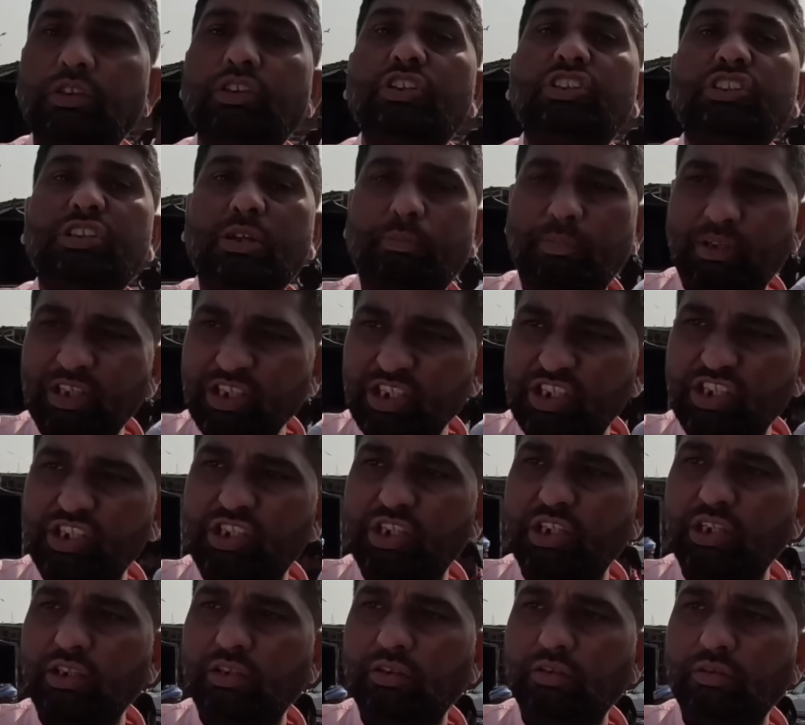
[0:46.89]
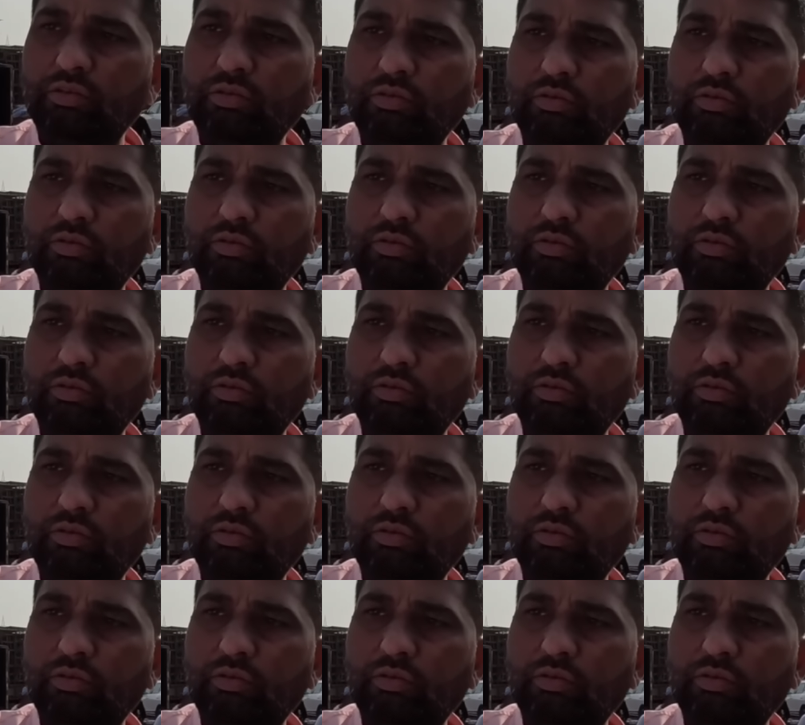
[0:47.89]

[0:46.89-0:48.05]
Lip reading: Isa band kijiye.